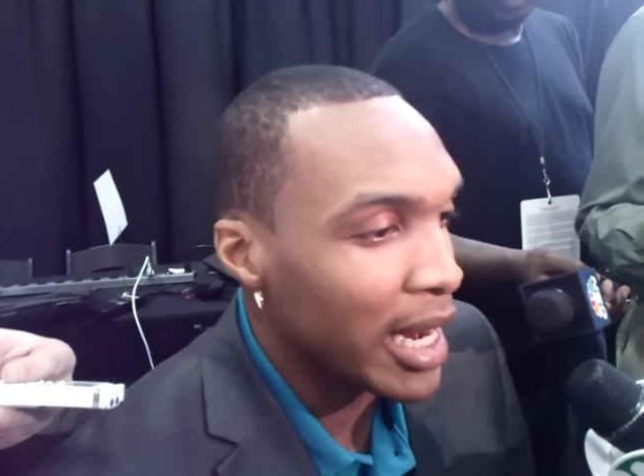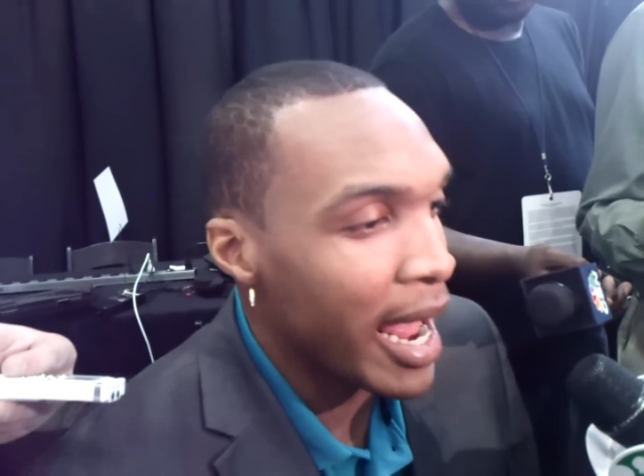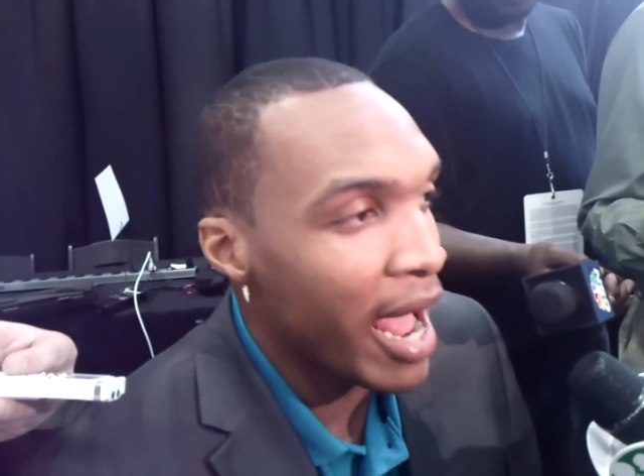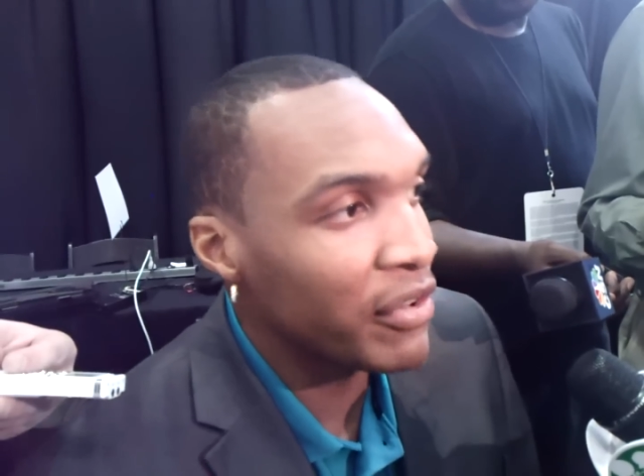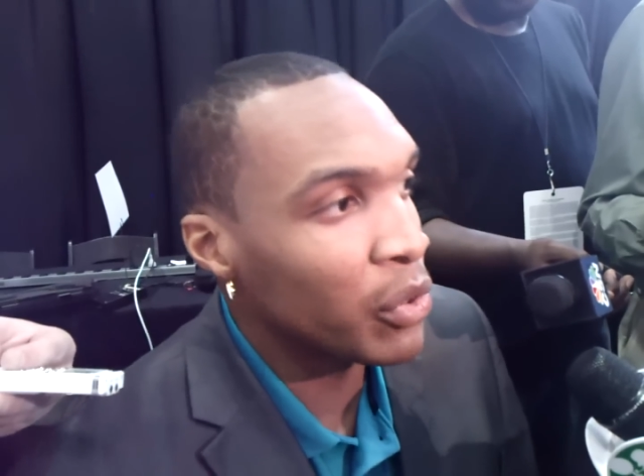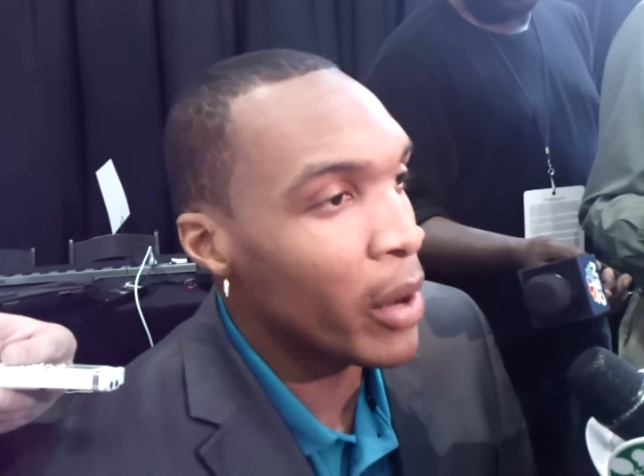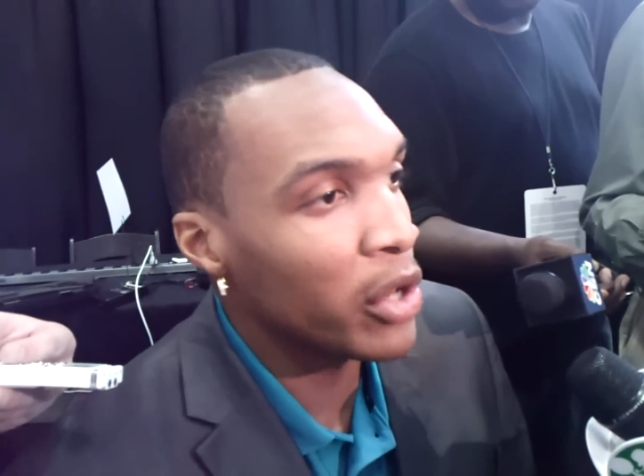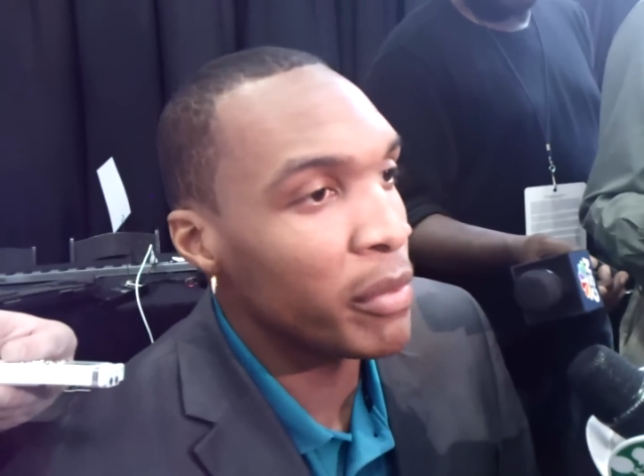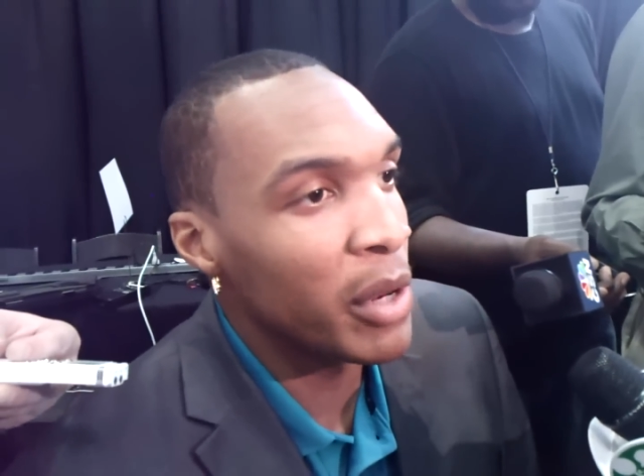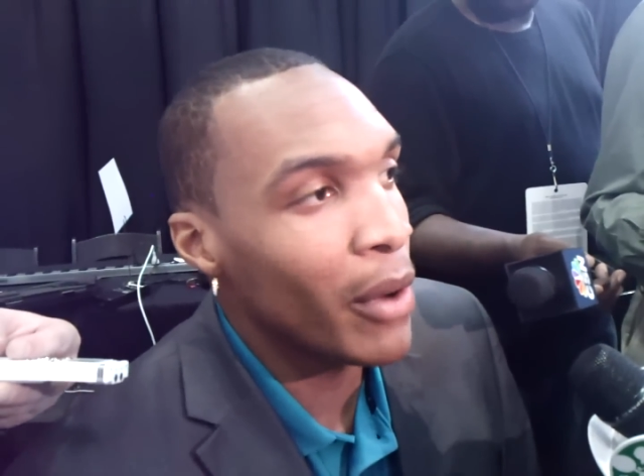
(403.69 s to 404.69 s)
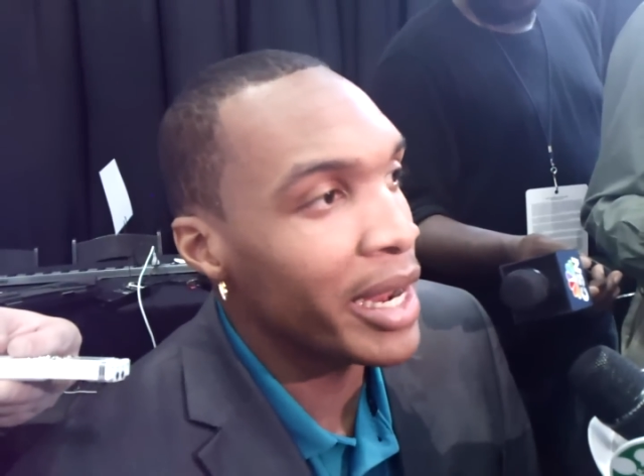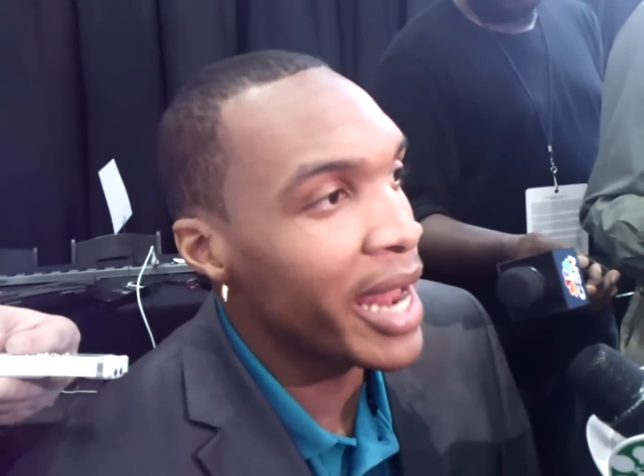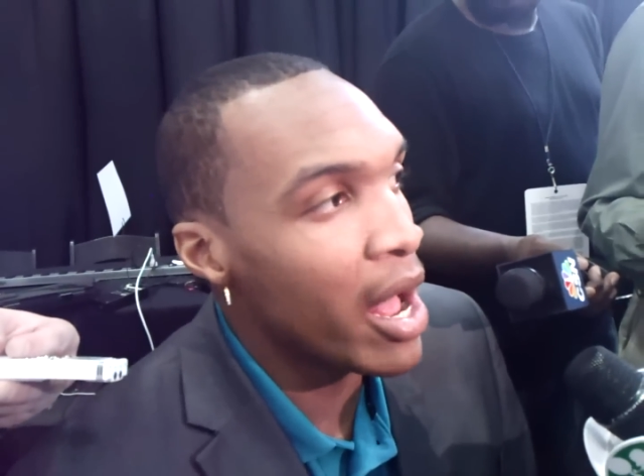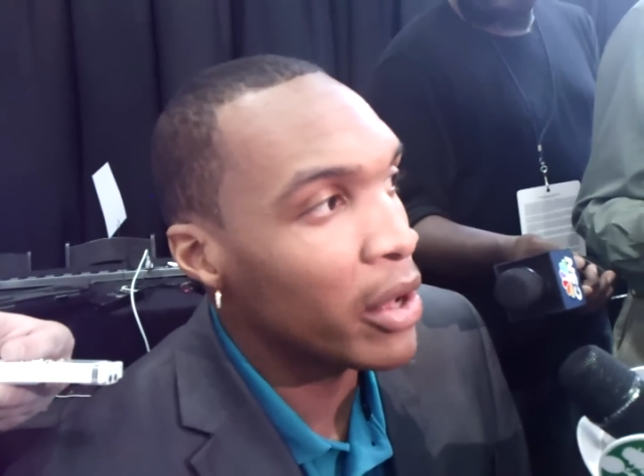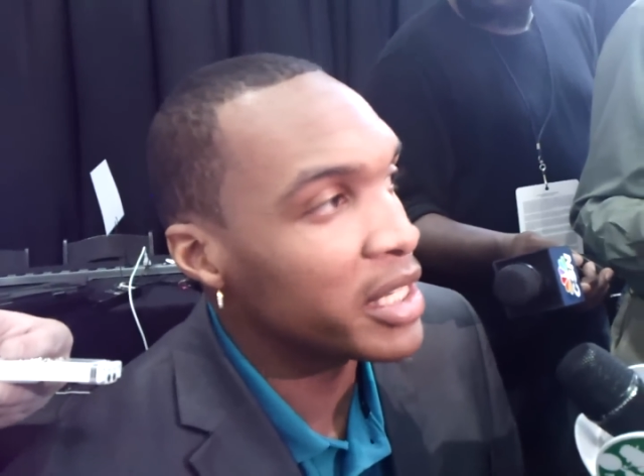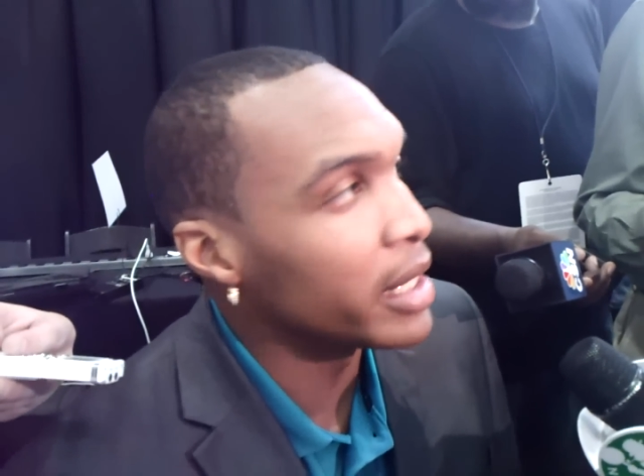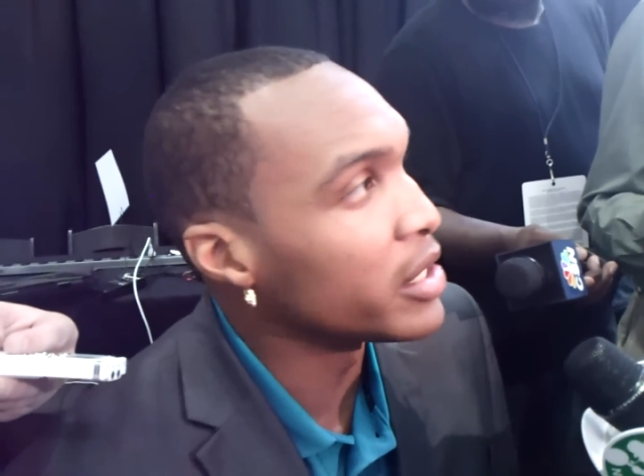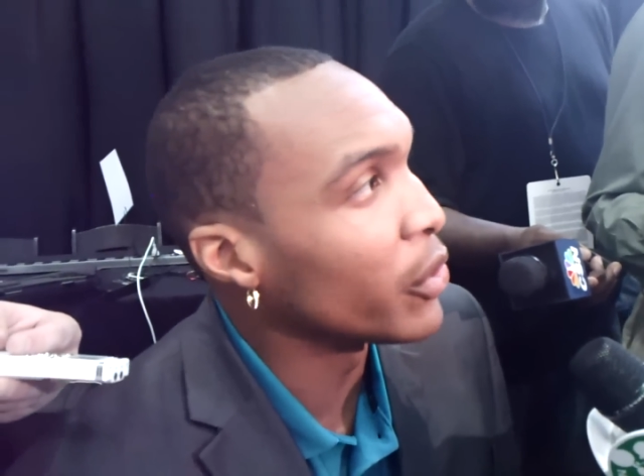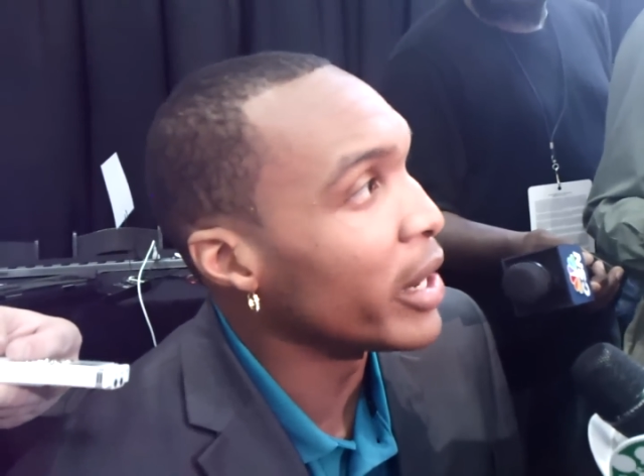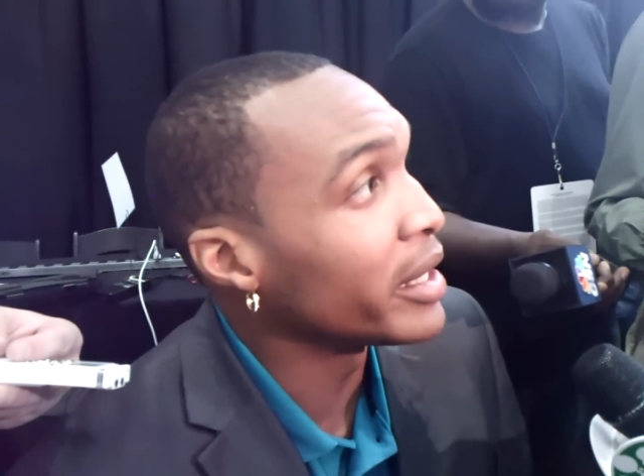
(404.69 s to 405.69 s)
that I have surrounded me right now is
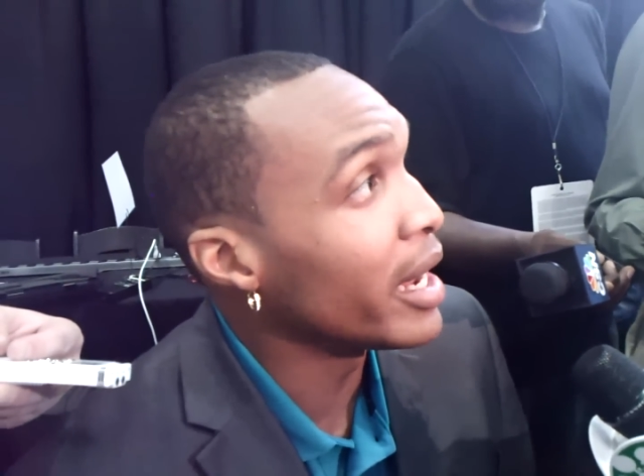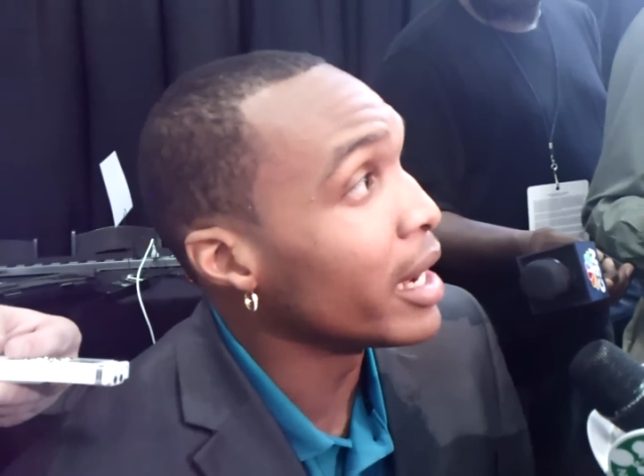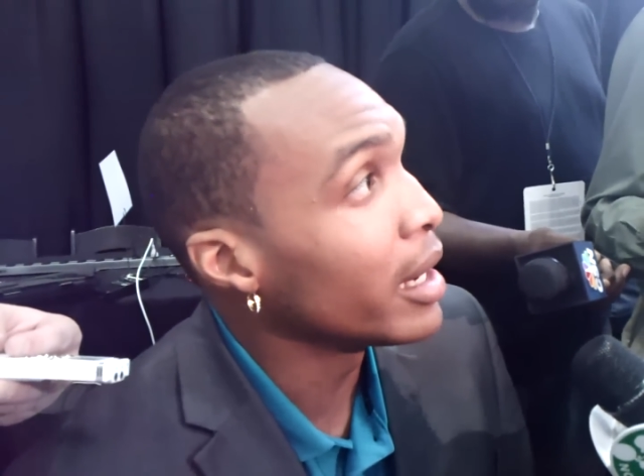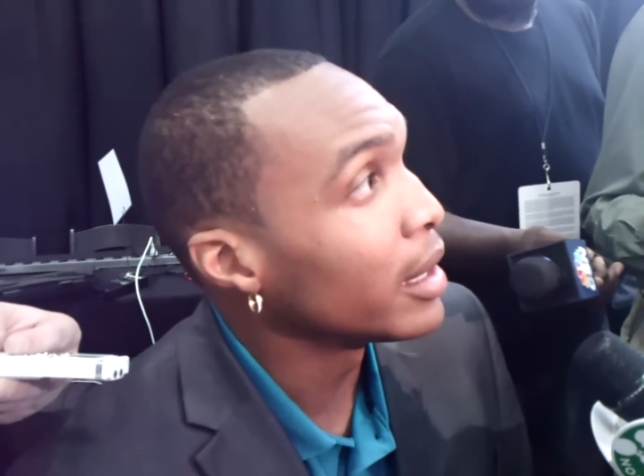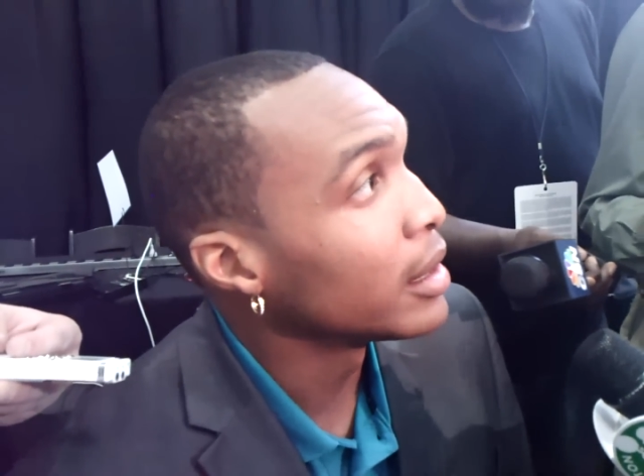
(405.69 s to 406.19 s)
a great thing.